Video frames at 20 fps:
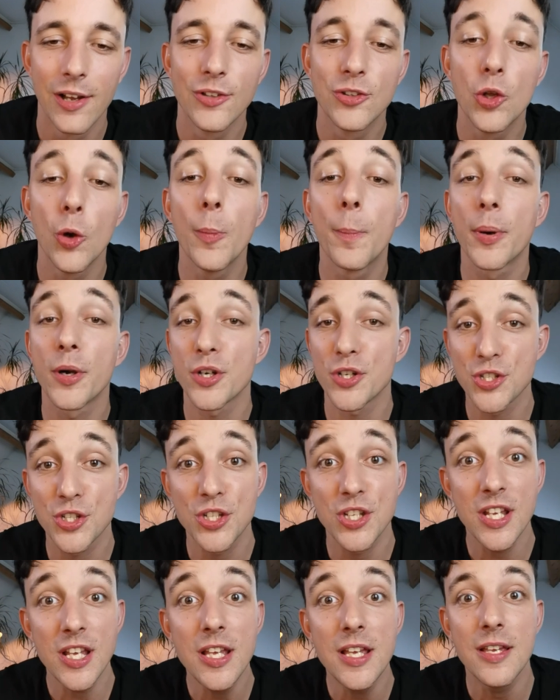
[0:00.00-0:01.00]
To
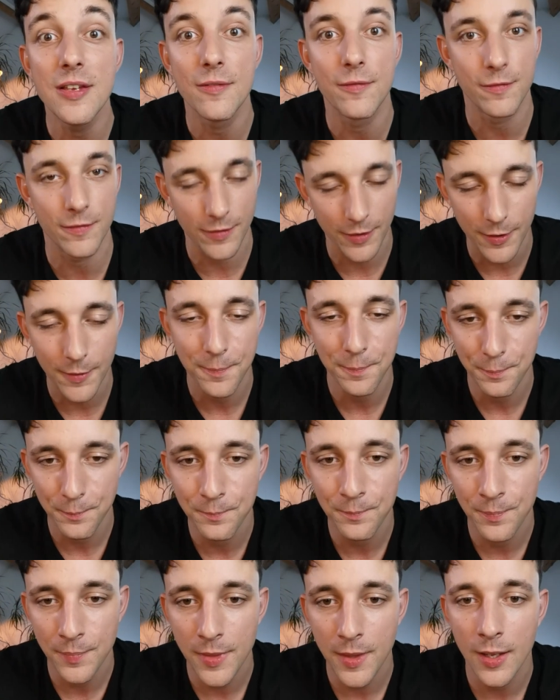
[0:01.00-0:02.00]
perceive.
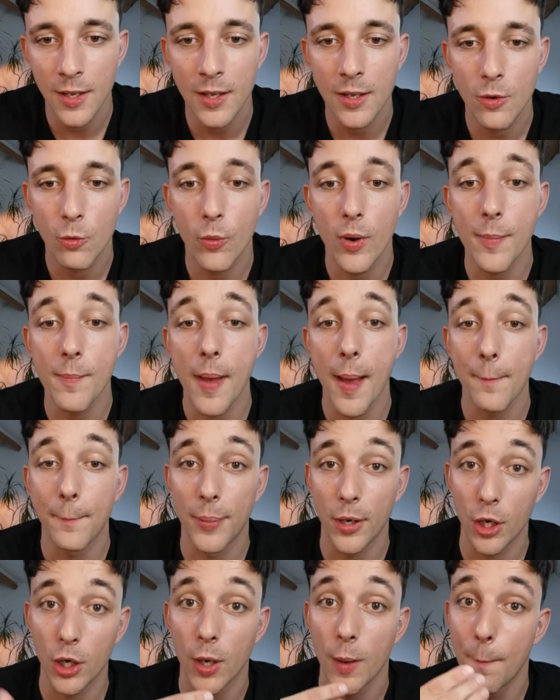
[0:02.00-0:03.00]

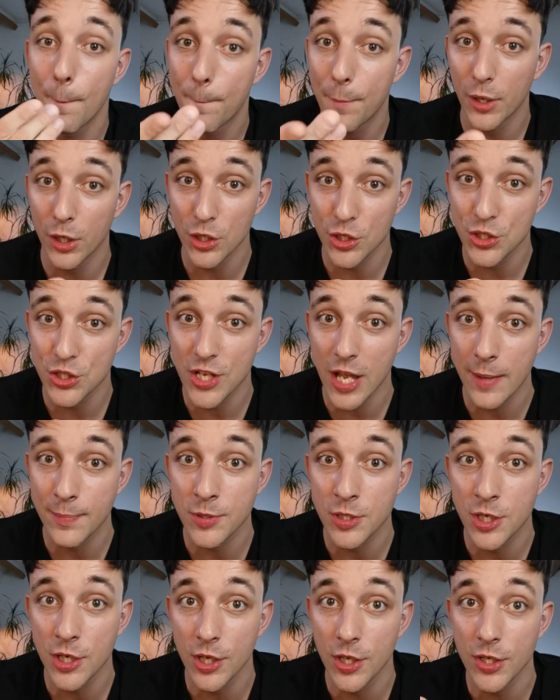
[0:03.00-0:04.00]
Remember,
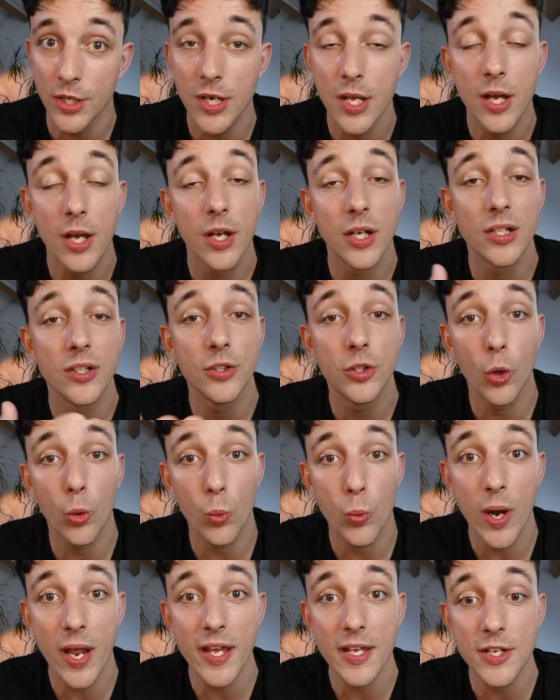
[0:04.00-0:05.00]
perception, the
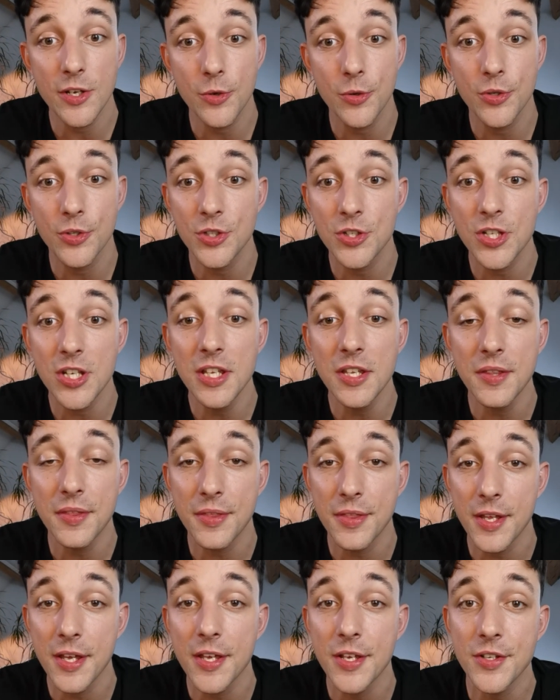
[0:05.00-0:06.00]
way you see
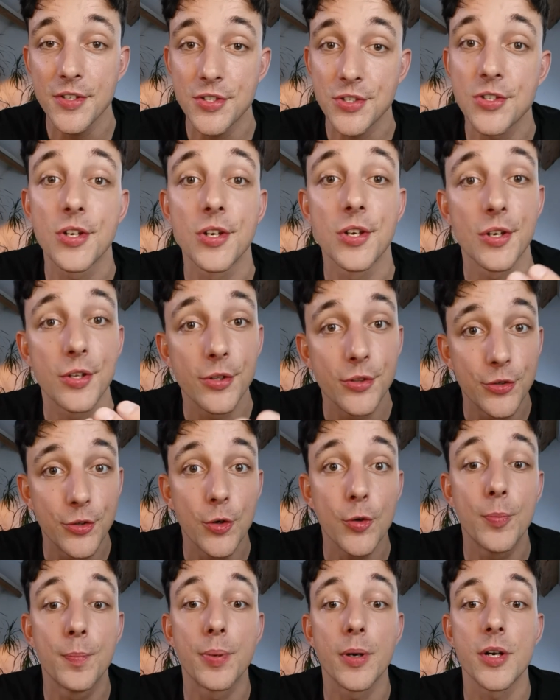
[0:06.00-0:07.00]
things,
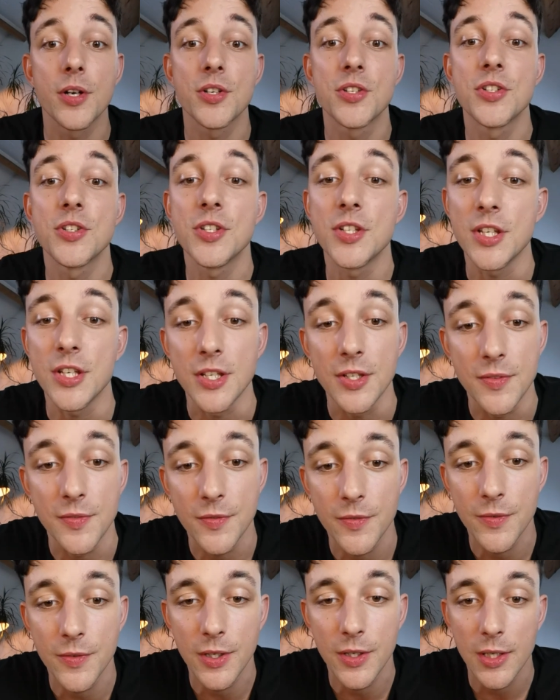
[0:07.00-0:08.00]
to perceive.
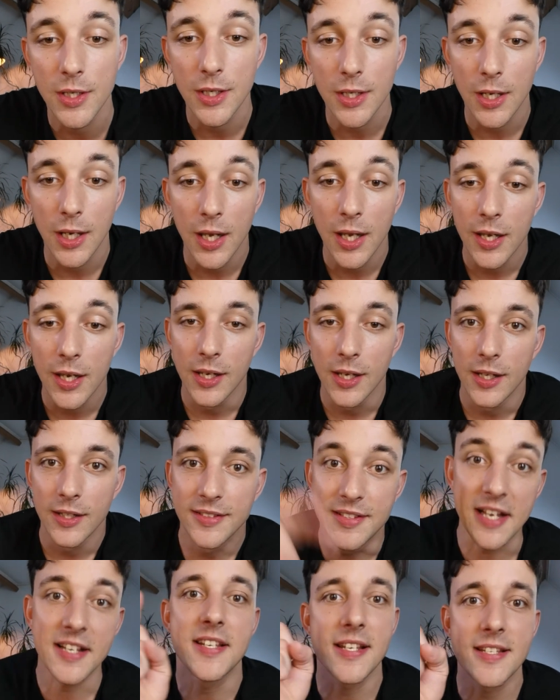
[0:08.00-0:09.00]

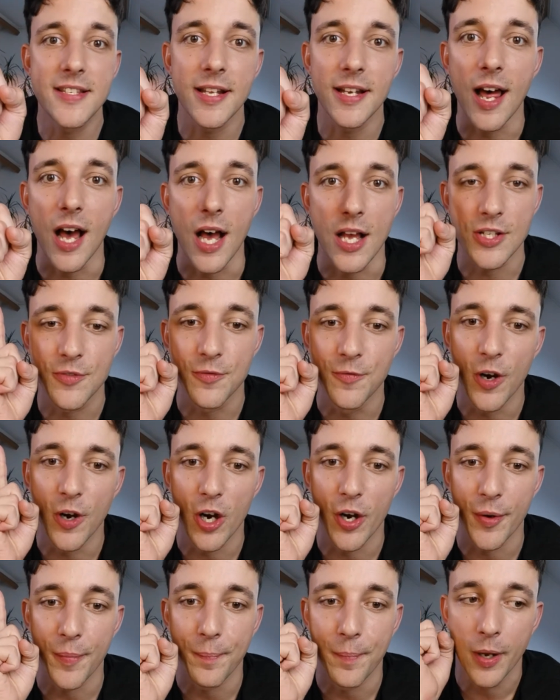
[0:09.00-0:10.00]
This is the last
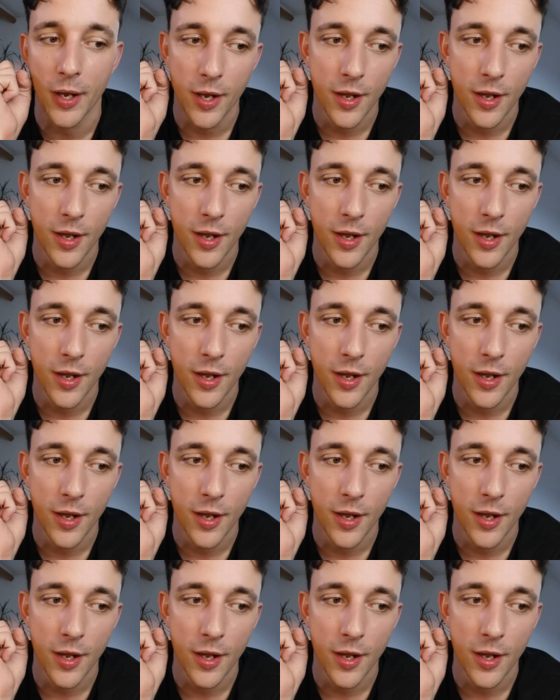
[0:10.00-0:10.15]
verb